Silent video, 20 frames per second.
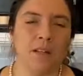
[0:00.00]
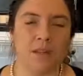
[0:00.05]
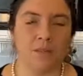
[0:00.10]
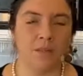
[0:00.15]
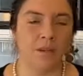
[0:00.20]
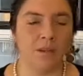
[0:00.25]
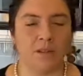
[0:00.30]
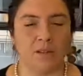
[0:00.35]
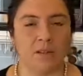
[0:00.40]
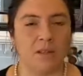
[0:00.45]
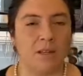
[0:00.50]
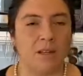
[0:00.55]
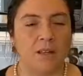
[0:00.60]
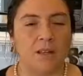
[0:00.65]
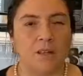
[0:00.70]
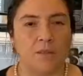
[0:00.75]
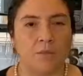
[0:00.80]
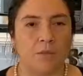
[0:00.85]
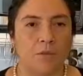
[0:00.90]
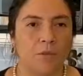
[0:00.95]
because
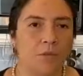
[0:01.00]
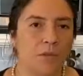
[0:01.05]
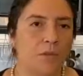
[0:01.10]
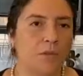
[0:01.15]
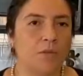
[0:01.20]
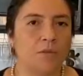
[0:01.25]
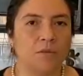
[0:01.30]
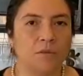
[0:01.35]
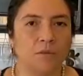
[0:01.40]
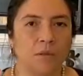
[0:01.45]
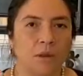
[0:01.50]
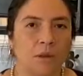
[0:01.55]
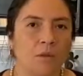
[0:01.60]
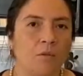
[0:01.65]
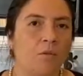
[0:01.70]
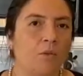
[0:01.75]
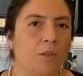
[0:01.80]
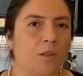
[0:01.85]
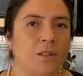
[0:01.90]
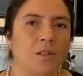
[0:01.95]
when you go
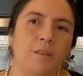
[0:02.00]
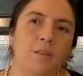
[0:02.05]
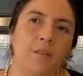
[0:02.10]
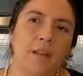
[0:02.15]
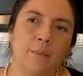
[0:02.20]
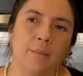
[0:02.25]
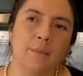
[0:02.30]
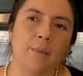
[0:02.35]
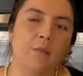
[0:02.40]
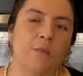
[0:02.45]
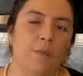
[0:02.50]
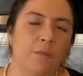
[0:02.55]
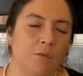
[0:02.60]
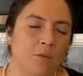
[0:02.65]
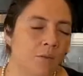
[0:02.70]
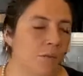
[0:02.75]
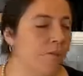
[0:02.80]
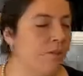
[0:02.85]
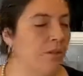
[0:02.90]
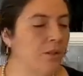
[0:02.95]
for little numbers you
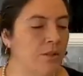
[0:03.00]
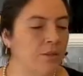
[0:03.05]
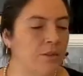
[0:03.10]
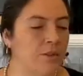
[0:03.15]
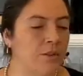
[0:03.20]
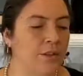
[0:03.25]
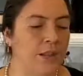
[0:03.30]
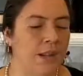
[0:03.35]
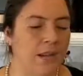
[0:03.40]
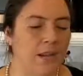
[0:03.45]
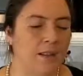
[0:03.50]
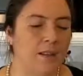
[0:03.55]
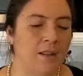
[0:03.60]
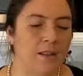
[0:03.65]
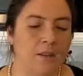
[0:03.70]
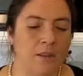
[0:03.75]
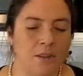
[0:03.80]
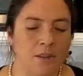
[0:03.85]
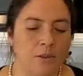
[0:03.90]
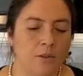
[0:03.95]
usually forget.
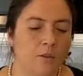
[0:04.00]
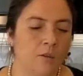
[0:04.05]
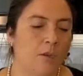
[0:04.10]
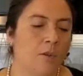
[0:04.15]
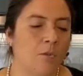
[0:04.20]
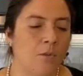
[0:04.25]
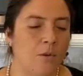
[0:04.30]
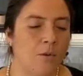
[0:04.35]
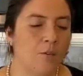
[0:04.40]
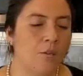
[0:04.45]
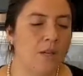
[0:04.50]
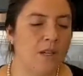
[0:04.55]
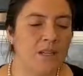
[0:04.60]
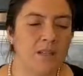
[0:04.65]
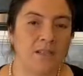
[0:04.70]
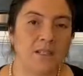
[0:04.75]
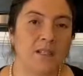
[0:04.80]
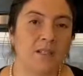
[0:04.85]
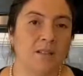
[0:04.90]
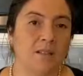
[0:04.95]
So for me
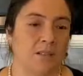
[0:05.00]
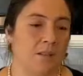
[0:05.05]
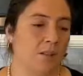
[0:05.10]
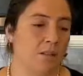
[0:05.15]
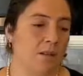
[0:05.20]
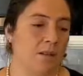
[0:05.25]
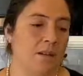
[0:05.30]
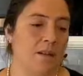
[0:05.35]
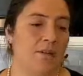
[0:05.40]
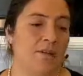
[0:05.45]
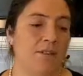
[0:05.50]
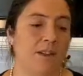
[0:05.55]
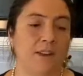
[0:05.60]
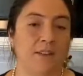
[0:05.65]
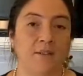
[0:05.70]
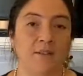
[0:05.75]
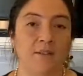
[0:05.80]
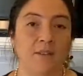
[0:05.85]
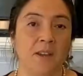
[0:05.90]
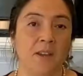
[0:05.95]
it's easy. If
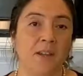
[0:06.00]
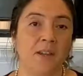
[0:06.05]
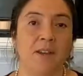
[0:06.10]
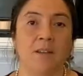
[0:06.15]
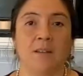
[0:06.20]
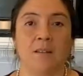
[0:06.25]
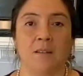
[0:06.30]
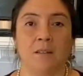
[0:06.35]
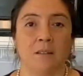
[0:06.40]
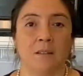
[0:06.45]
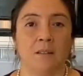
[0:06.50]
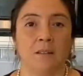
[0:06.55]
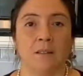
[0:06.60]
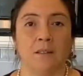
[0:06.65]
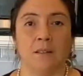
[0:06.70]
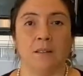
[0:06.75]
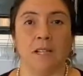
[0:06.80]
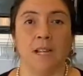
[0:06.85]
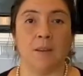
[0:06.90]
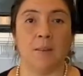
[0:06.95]
I feed,
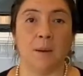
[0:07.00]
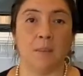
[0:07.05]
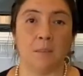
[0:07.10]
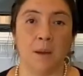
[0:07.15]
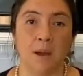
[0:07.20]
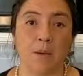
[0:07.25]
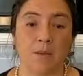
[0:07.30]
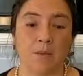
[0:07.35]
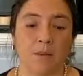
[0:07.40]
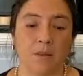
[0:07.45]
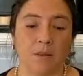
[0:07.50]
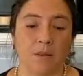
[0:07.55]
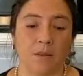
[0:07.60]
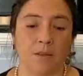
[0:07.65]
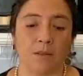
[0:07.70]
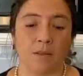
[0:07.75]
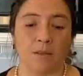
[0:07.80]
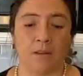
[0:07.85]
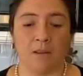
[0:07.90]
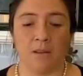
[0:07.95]
same amount.
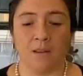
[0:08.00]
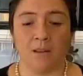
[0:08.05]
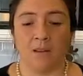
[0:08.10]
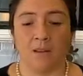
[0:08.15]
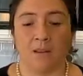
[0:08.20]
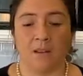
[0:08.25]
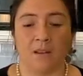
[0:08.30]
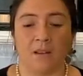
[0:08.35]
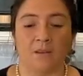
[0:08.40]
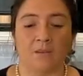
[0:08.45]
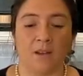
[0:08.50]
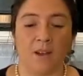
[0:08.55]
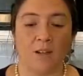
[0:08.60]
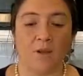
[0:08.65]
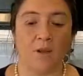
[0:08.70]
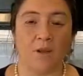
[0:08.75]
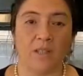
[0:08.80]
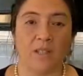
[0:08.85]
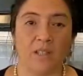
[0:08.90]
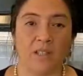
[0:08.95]
If I
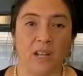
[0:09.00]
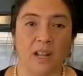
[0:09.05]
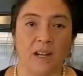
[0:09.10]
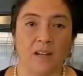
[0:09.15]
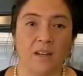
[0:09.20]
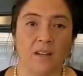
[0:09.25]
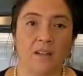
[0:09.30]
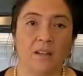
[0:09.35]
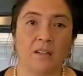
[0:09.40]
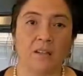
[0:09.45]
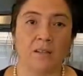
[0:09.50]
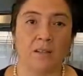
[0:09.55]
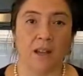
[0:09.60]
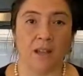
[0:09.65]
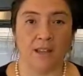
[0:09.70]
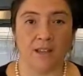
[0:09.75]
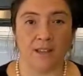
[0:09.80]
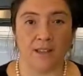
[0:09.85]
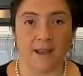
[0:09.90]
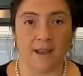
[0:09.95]
do a starter,
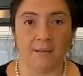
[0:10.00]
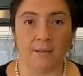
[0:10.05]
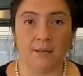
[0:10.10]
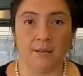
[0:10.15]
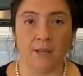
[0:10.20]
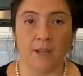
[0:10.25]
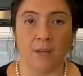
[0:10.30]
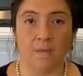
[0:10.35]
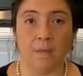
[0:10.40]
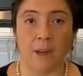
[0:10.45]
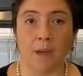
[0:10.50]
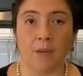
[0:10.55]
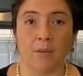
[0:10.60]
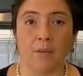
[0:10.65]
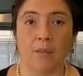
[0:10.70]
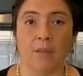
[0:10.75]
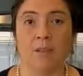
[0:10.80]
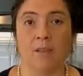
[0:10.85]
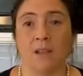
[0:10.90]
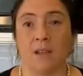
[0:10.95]
I double the
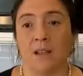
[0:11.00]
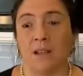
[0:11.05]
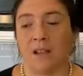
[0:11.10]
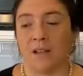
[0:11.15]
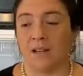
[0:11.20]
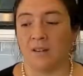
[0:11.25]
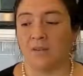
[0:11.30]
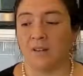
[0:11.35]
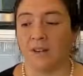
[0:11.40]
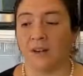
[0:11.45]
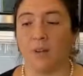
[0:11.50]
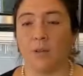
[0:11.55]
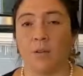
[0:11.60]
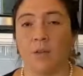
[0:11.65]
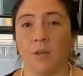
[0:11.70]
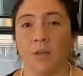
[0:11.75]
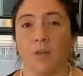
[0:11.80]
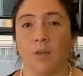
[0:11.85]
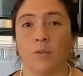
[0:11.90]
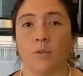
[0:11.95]
amount. And if I'm
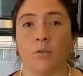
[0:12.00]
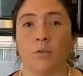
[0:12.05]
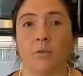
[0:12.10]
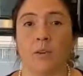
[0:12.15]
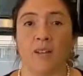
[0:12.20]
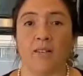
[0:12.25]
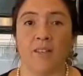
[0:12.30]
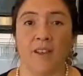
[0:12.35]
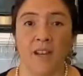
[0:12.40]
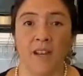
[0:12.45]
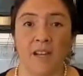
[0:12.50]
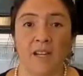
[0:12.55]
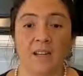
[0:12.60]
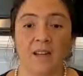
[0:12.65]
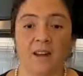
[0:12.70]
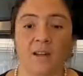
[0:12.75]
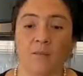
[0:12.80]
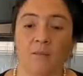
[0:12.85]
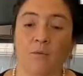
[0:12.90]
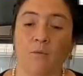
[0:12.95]
gonna go to levain
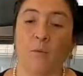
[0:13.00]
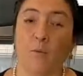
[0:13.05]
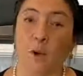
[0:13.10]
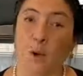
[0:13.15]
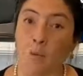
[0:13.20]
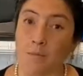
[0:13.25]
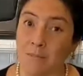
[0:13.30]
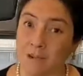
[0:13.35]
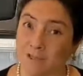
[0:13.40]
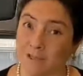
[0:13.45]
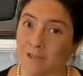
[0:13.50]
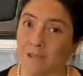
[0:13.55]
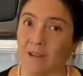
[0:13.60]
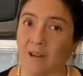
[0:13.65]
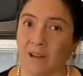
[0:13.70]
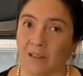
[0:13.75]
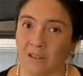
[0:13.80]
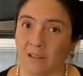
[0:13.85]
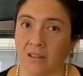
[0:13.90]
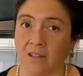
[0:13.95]
from a
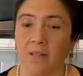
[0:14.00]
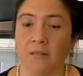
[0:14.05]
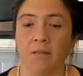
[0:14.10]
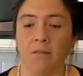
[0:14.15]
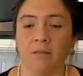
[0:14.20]
starter,